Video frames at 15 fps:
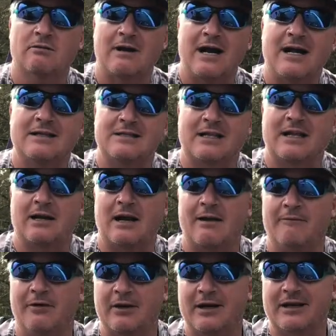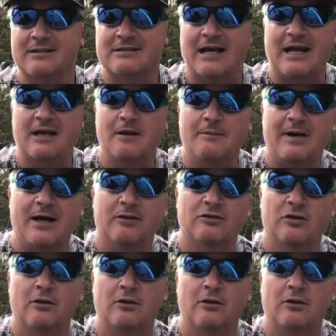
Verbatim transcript: rods that I'm very excited about.